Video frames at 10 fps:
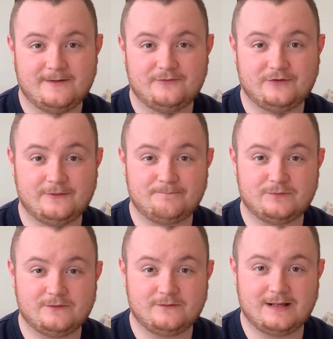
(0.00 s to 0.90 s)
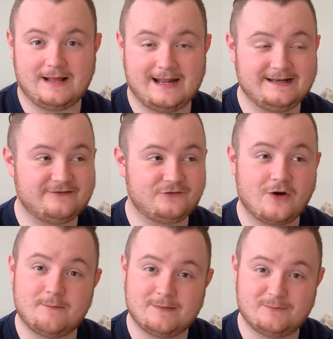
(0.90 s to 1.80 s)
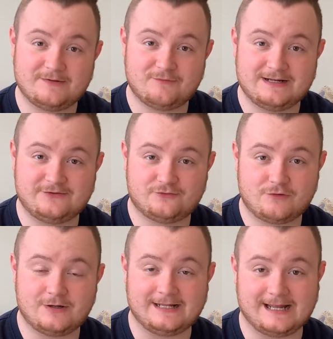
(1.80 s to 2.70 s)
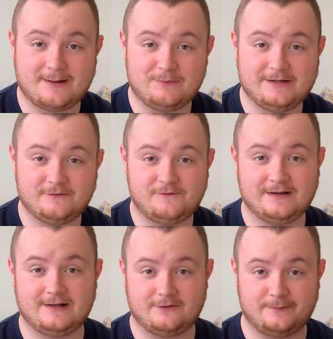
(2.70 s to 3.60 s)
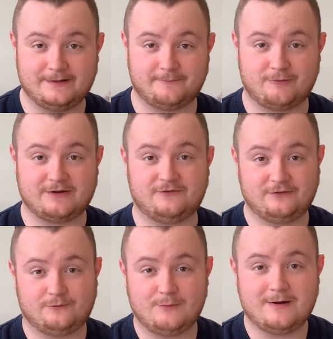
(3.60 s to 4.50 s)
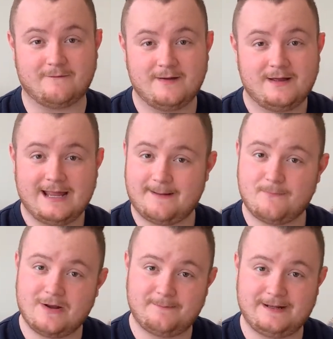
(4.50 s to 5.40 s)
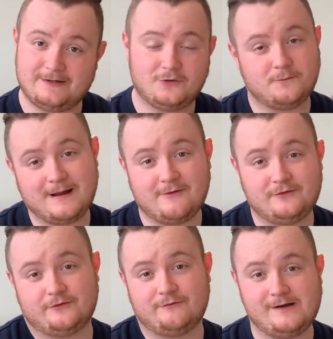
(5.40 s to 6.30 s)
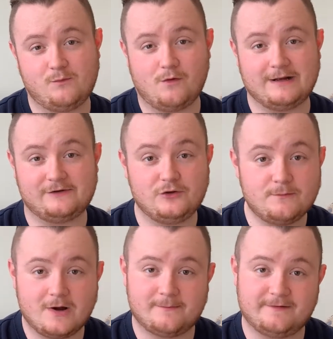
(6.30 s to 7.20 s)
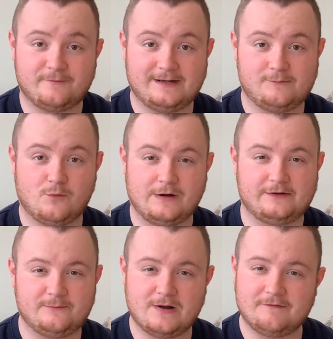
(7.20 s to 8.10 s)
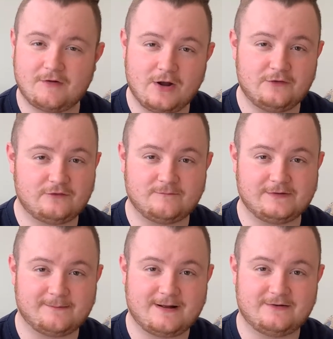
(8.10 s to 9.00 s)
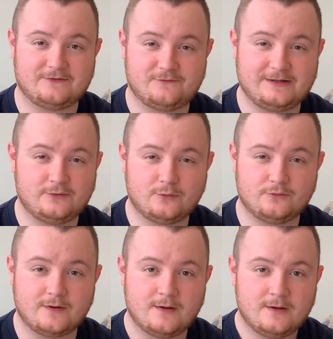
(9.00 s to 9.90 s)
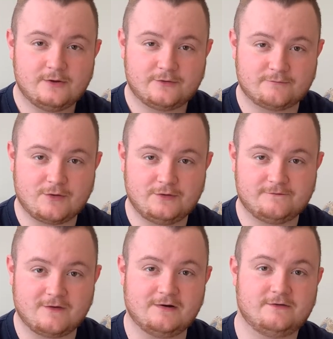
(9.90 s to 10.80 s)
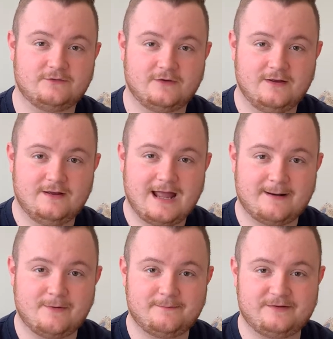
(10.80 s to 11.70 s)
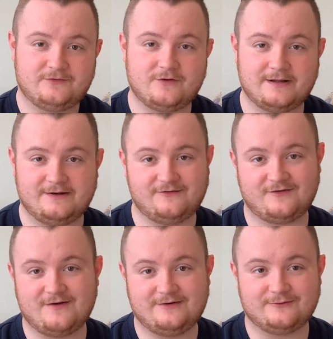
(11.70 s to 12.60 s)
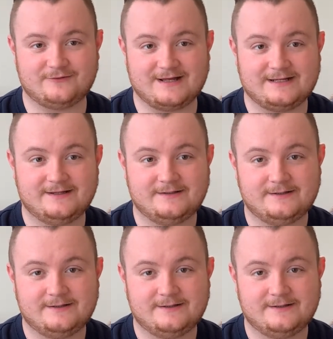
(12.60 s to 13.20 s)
So in this time when we're really struggling and we can feel a little bit oppressed as well, it might be that your parents are really worried. You might be really worried. You might have heard something about this thing called coronavirus and might be stuck inside all day.